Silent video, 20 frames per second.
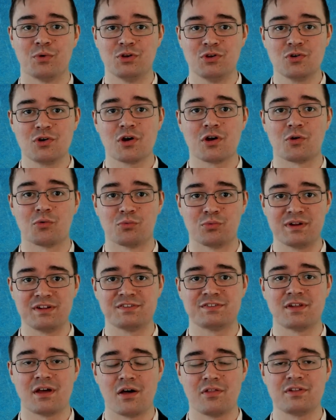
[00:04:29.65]
when you go to
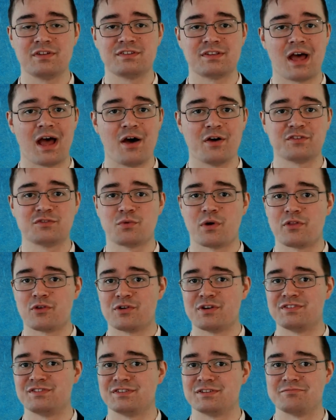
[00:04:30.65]
resell this house,
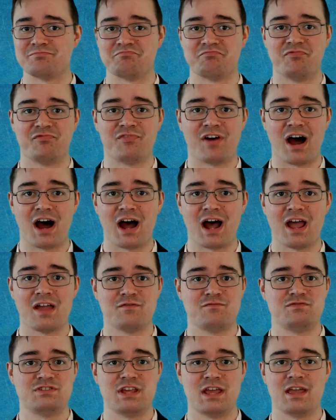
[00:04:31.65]
whether it's in
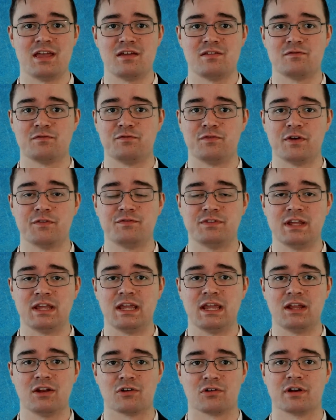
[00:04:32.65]
5, 10,
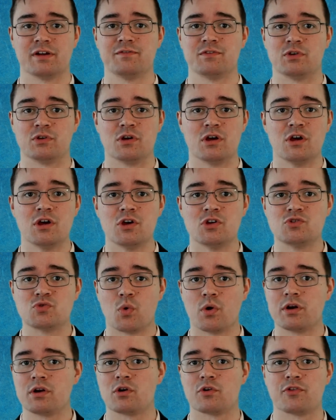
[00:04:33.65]
15, or even
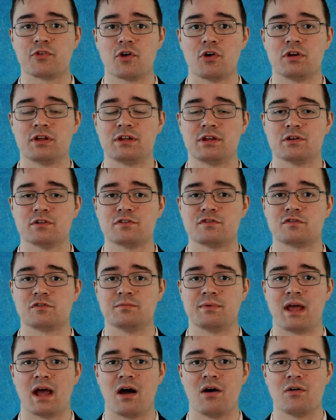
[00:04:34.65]
20 or 30 years
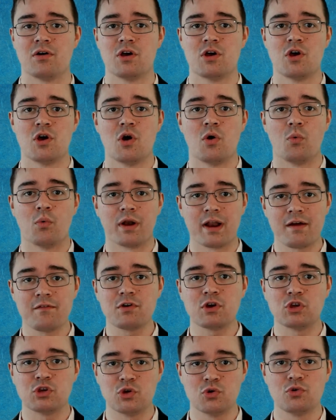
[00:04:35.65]
from now,
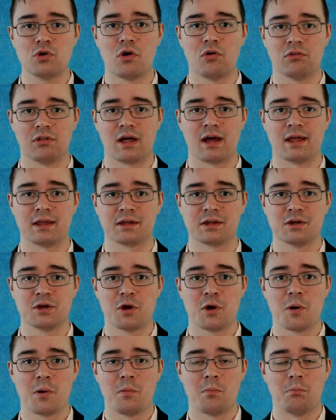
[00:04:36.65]
whatever you don't like,